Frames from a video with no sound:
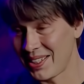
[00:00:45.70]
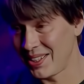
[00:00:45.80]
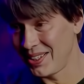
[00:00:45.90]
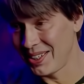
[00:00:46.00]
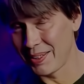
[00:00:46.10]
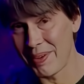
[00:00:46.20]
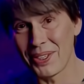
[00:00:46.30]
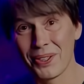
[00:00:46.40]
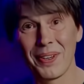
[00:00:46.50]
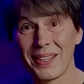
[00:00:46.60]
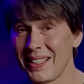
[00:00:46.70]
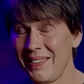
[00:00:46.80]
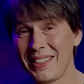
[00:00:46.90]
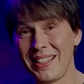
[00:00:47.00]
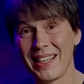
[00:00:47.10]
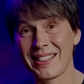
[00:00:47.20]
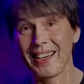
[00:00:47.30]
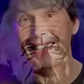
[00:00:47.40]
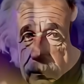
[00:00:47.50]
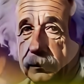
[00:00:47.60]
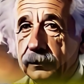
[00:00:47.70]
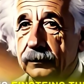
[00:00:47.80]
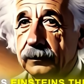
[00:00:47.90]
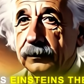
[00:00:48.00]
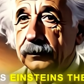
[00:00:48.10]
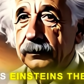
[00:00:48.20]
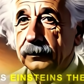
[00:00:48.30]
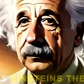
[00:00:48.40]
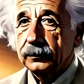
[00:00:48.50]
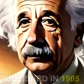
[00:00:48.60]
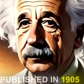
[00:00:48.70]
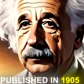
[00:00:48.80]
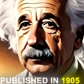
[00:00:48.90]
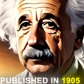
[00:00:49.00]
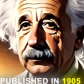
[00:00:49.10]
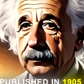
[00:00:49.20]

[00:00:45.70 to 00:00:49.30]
that's special relativity. That's Einstein's theory published in